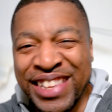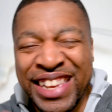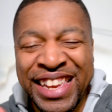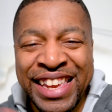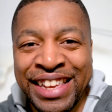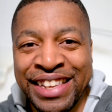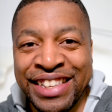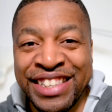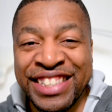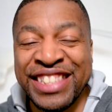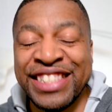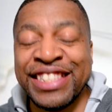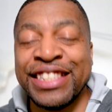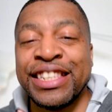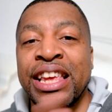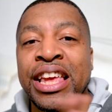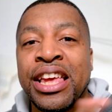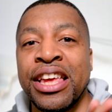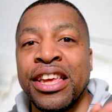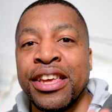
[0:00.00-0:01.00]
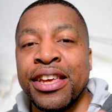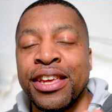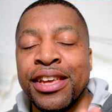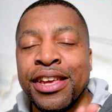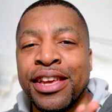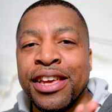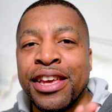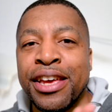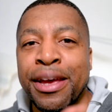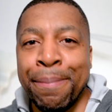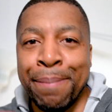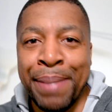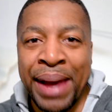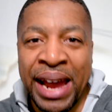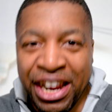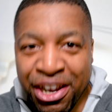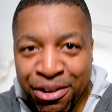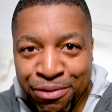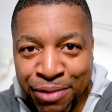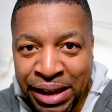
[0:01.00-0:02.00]
is
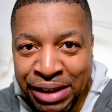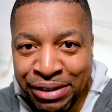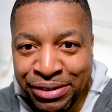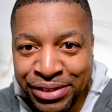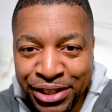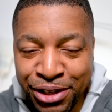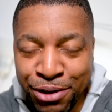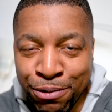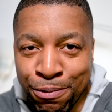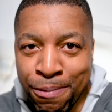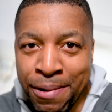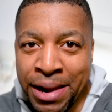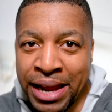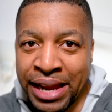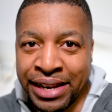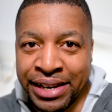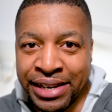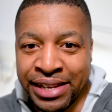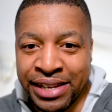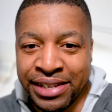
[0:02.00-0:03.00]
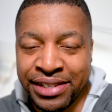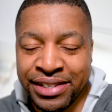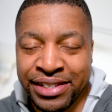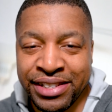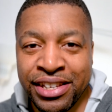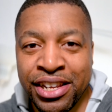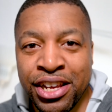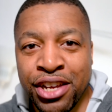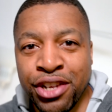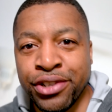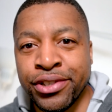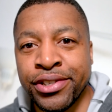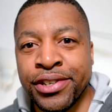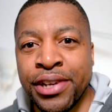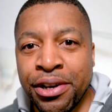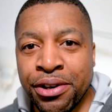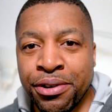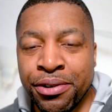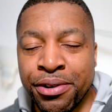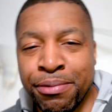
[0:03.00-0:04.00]
background awareness.
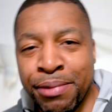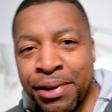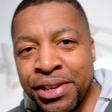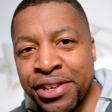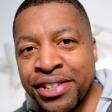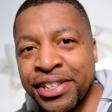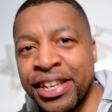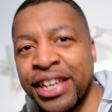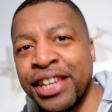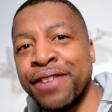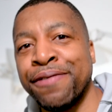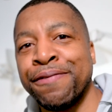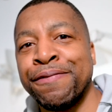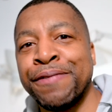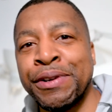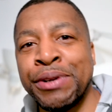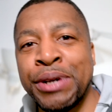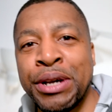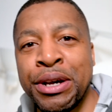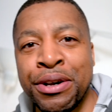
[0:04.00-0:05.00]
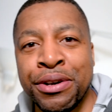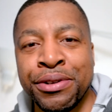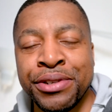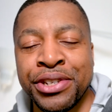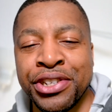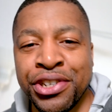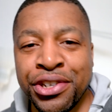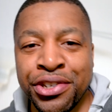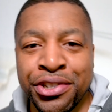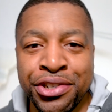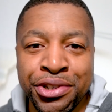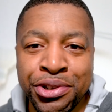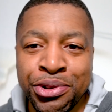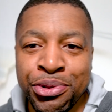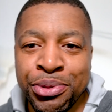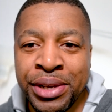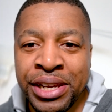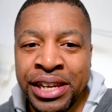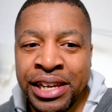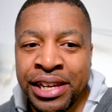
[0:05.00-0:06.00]
So, when you're taking photos and you're
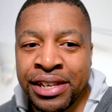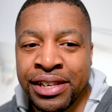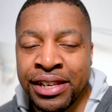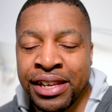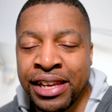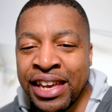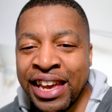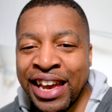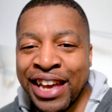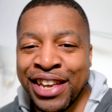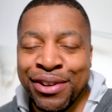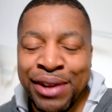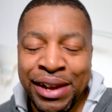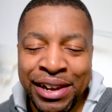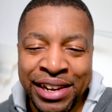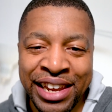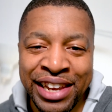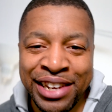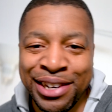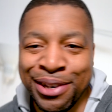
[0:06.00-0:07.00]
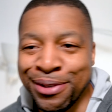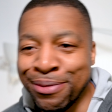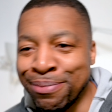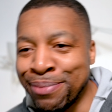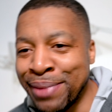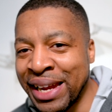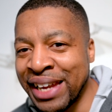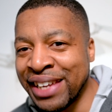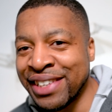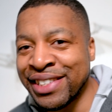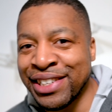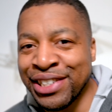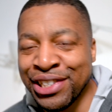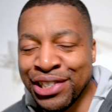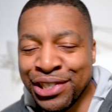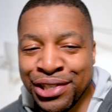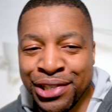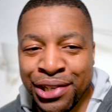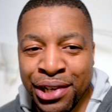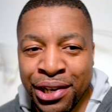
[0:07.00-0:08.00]
shooting and you're out getting an amazing
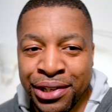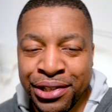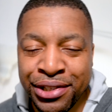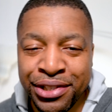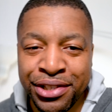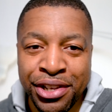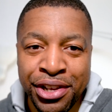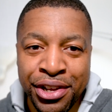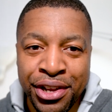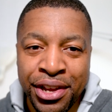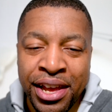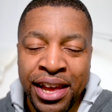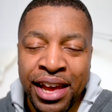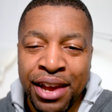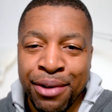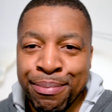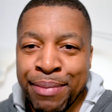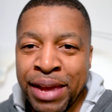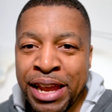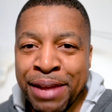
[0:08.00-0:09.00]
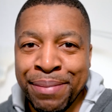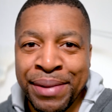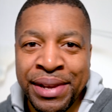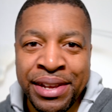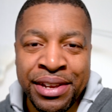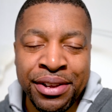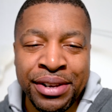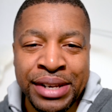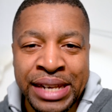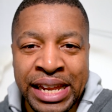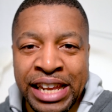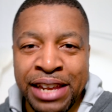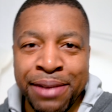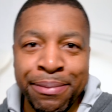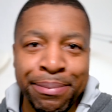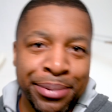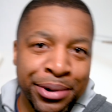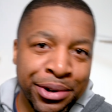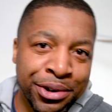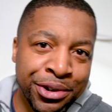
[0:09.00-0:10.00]
shots, maybe you're
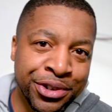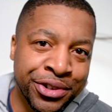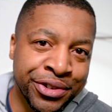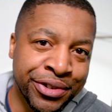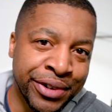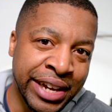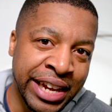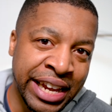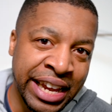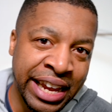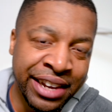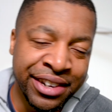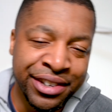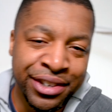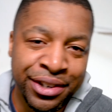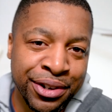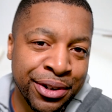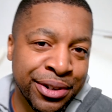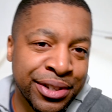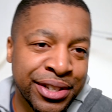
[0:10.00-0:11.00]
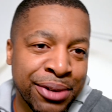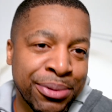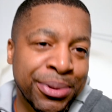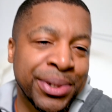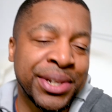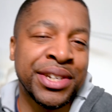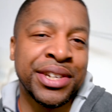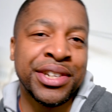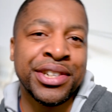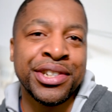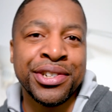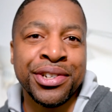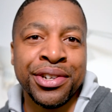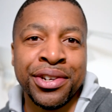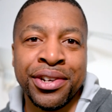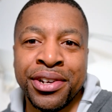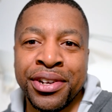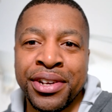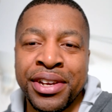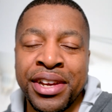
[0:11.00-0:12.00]
taking portraits, you've got someone in the
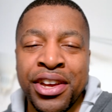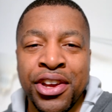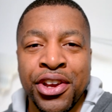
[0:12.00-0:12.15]
shot,